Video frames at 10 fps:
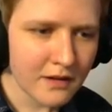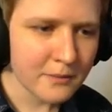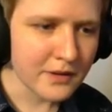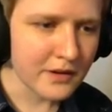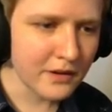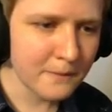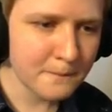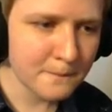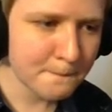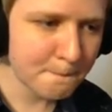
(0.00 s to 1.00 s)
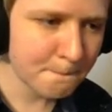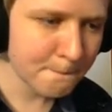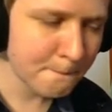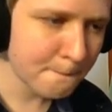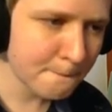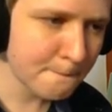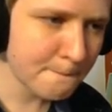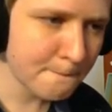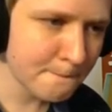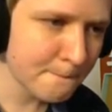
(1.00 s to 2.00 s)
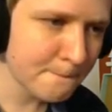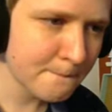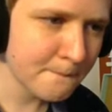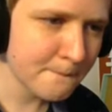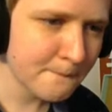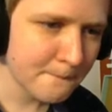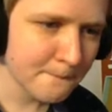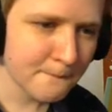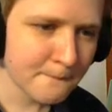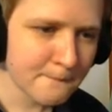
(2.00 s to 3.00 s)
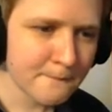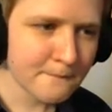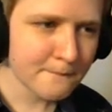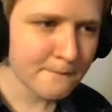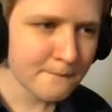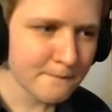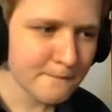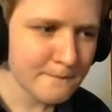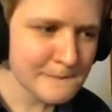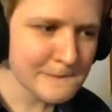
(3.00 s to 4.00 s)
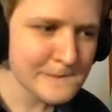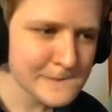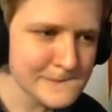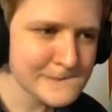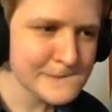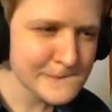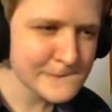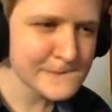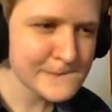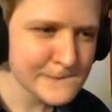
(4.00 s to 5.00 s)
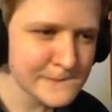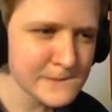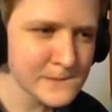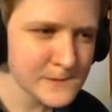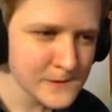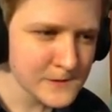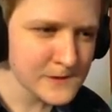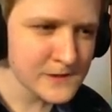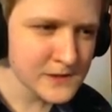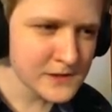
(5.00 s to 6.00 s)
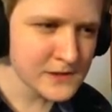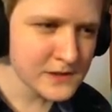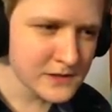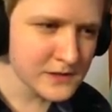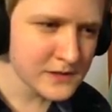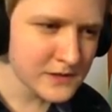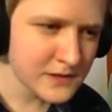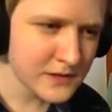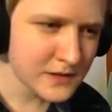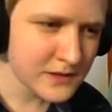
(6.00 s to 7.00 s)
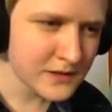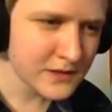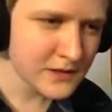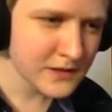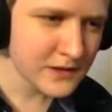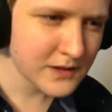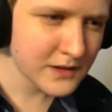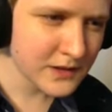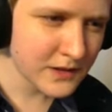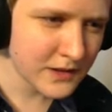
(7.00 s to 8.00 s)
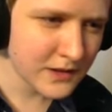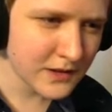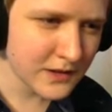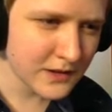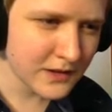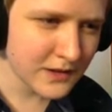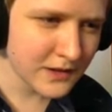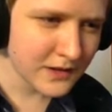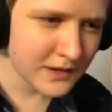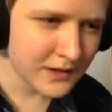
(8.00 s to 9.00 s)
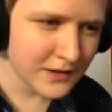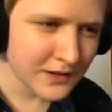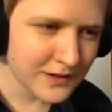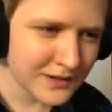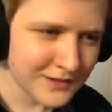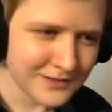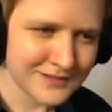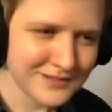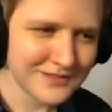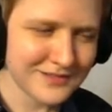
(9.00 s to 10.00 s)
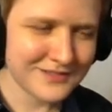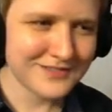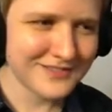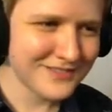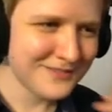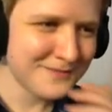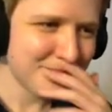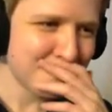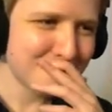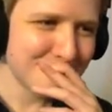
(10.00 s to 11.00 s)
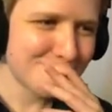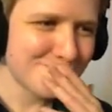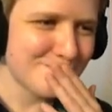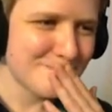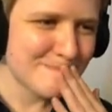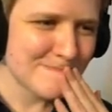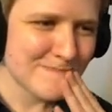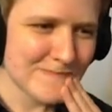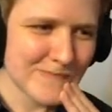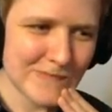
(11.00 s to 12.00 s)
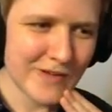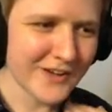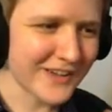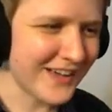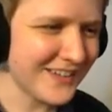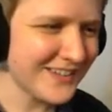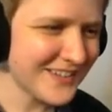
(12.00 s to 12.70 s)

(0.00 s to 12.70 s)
Peter? In the happy ending to Peter Pan, Captain Hook is chased off by Tick-Tock the crocodile. Peter lives on as feisty as ever, and he never ever has to grow up. Okay.